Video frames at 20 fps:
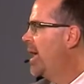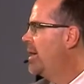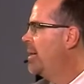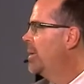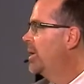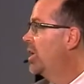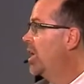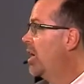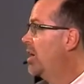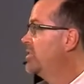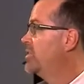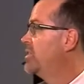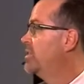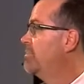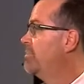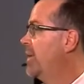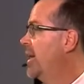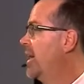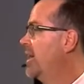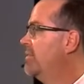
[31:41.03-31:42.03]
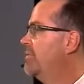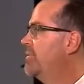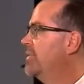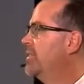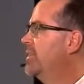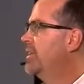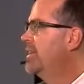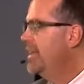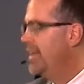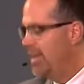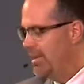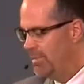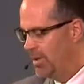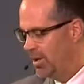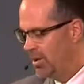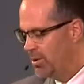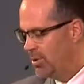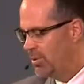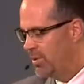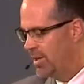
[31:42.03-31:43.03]
pla- launching pad for the
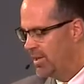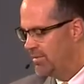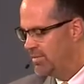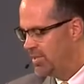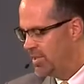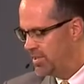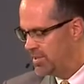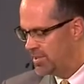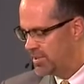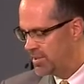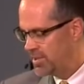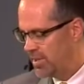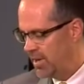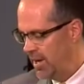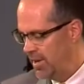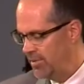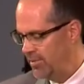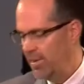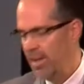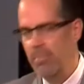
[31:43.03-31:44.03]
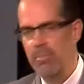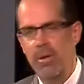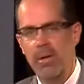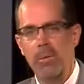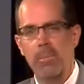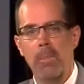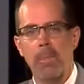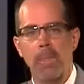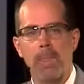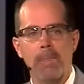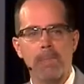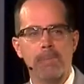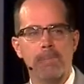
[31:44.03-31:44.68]
name and glory of Jesus Christ. Amen.